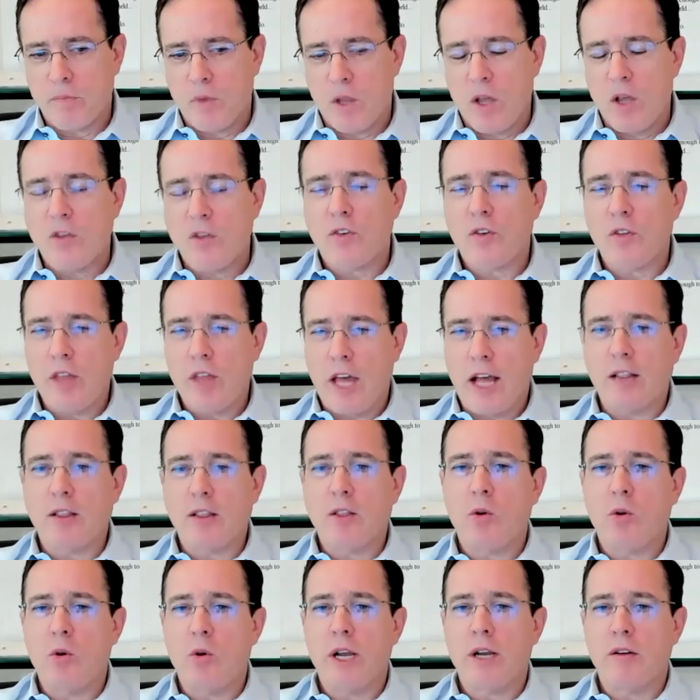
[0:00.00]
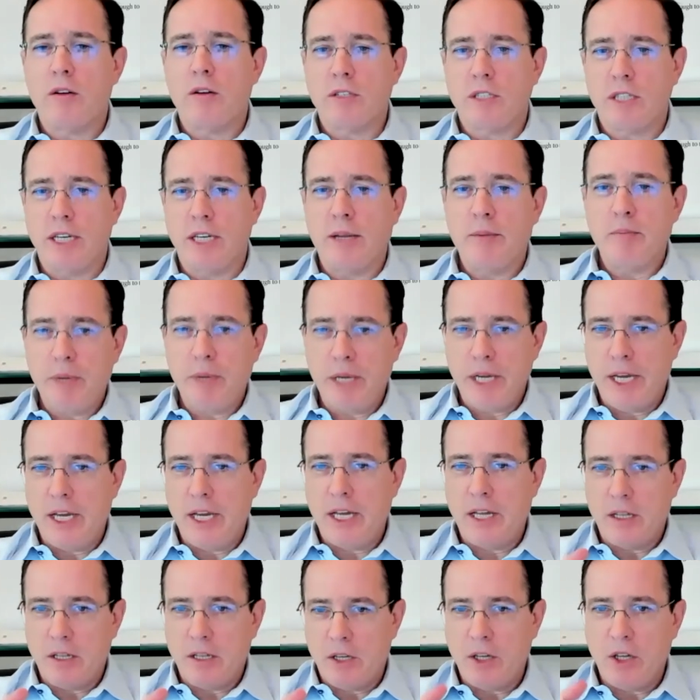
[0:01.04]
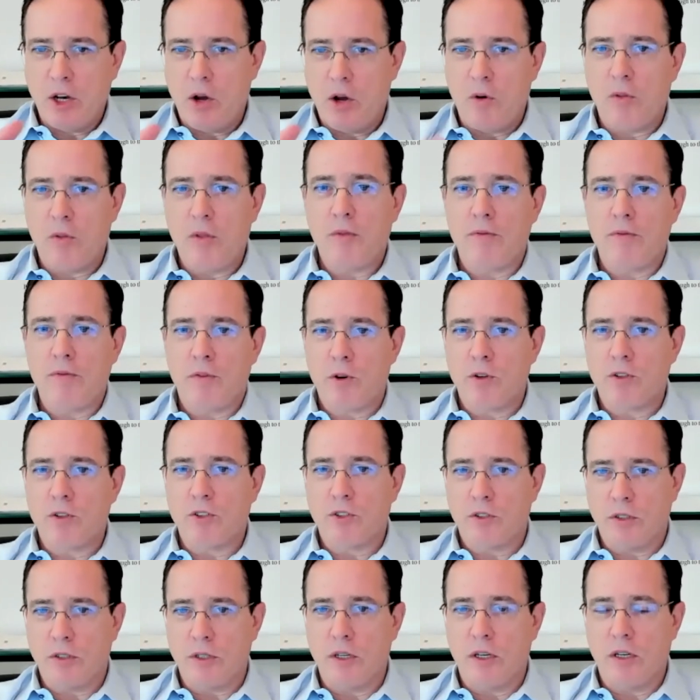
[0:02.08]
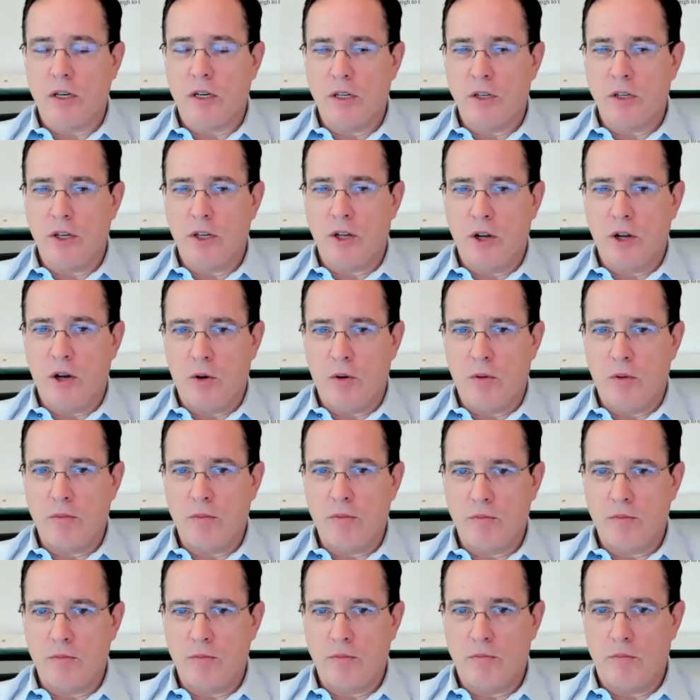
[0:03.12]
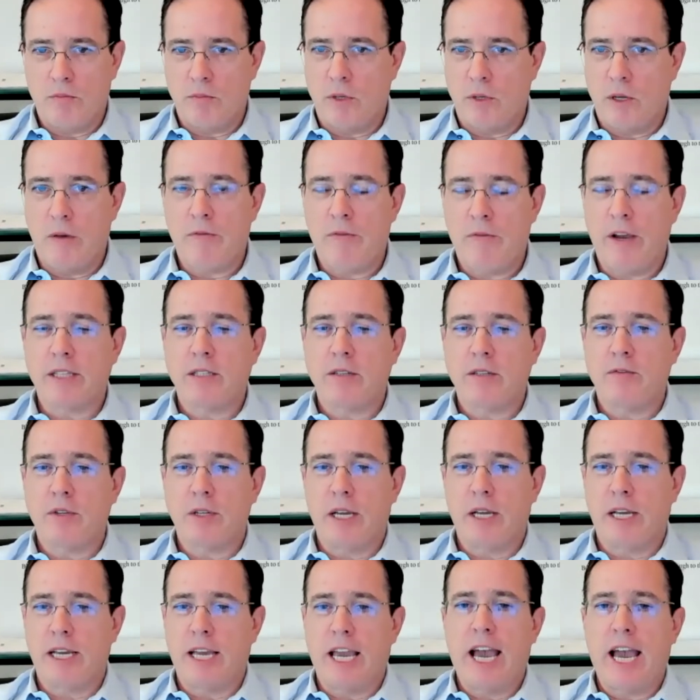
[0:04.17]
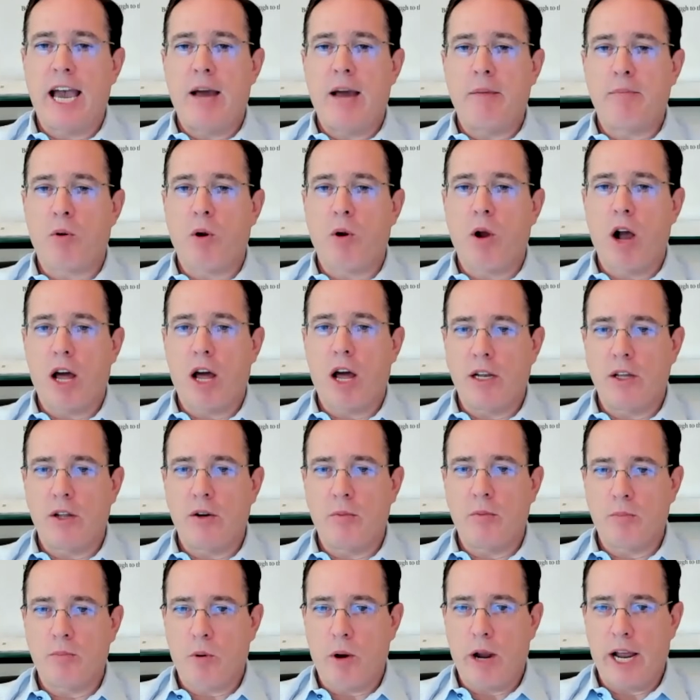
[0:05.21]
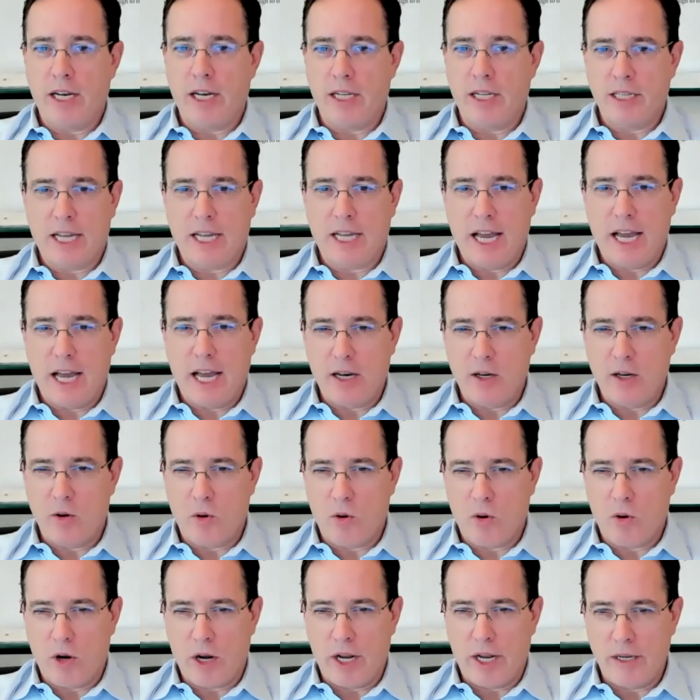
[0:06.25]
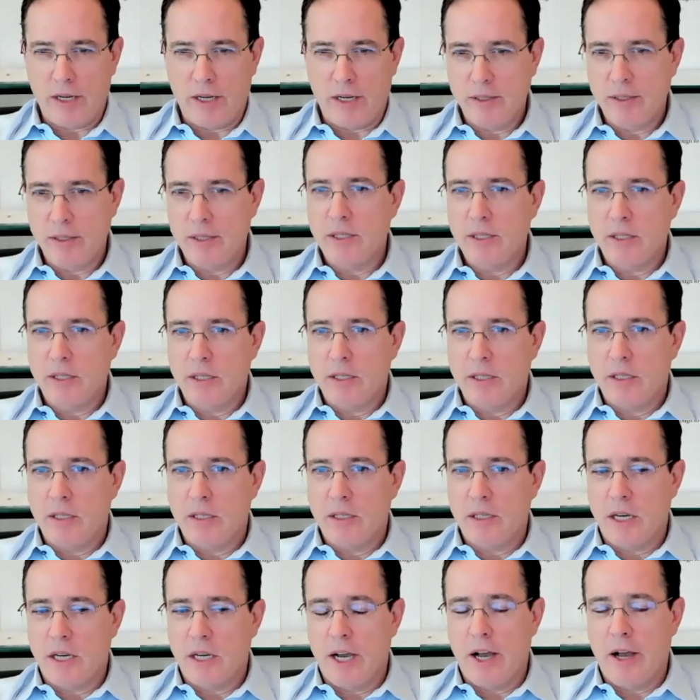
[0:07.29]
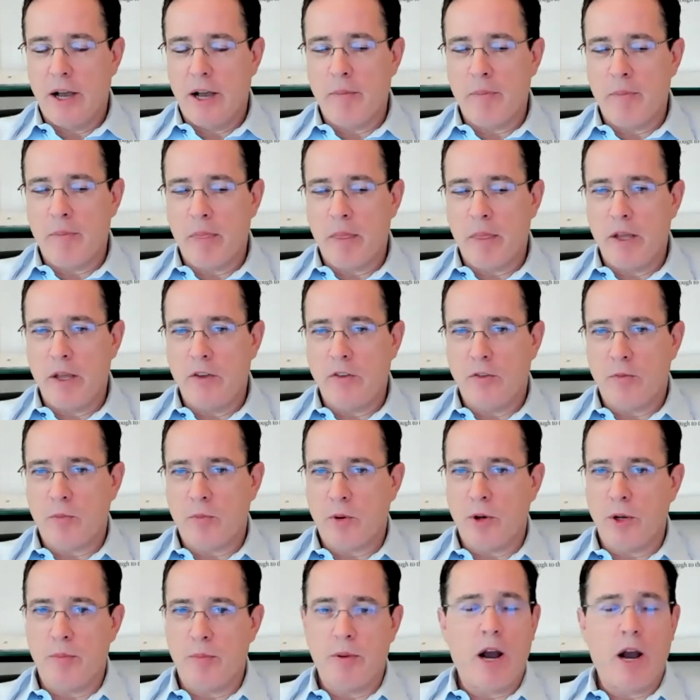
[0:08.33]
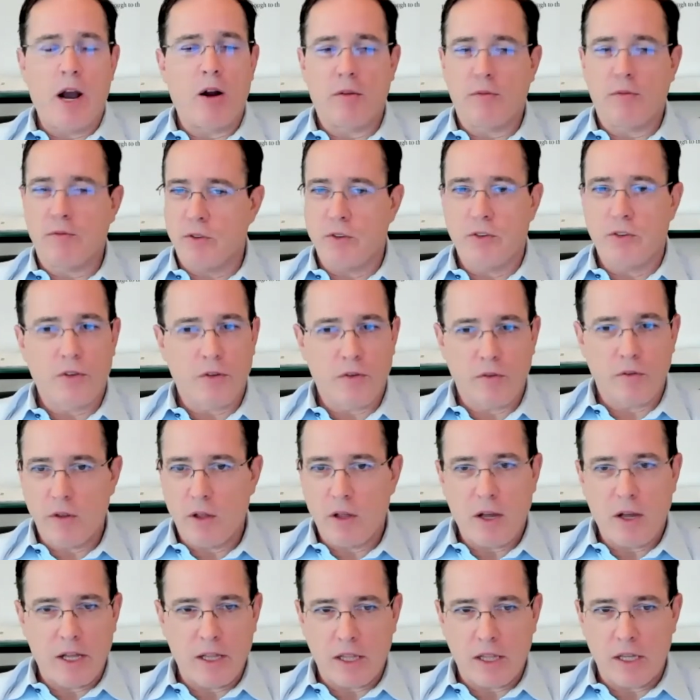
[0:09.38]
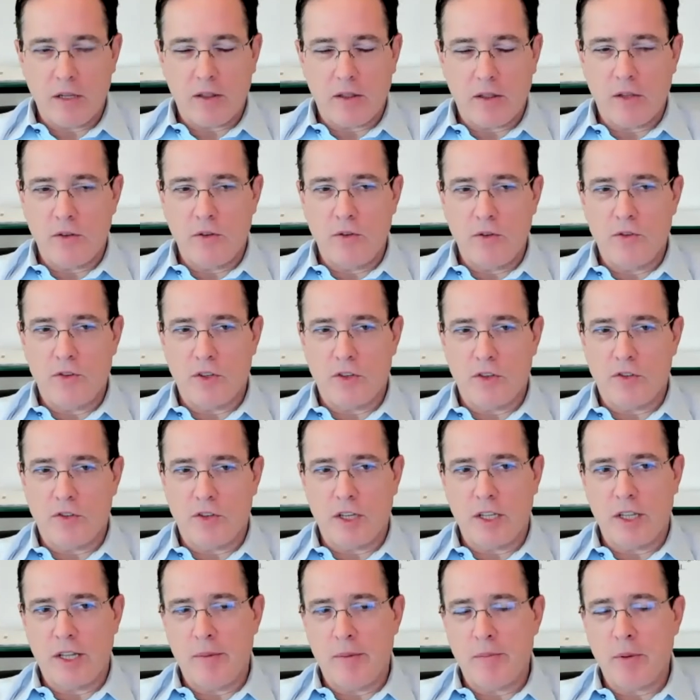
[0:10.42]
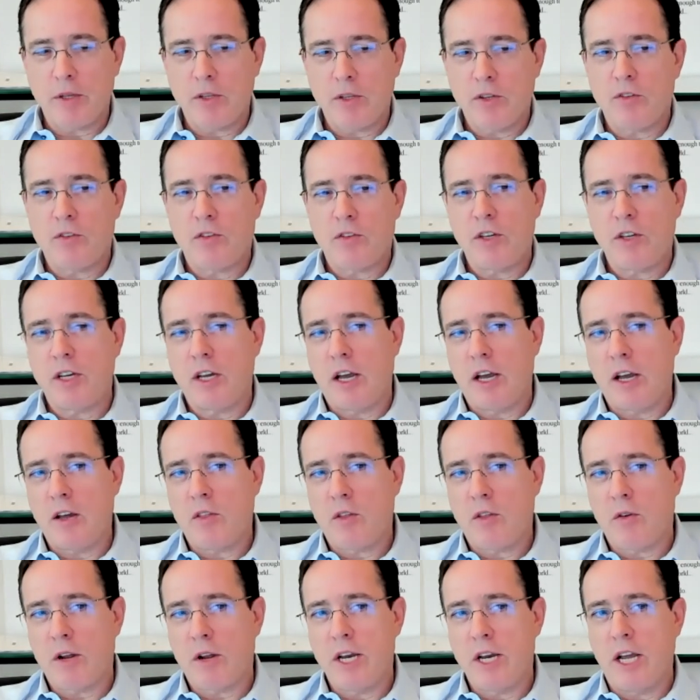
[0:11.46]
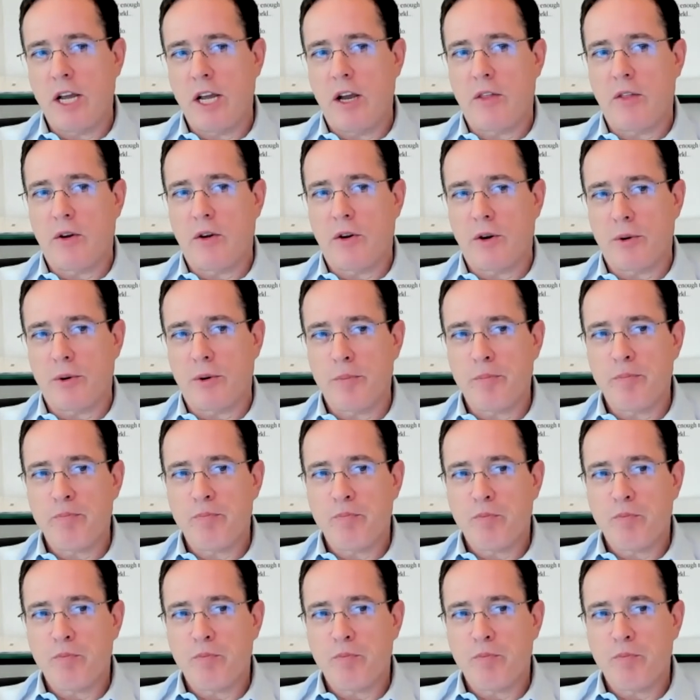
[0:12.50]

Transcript: so that loyalty and being, the first, effectively brand in the category is pretty powerful. So I think that you just said that, but are there any other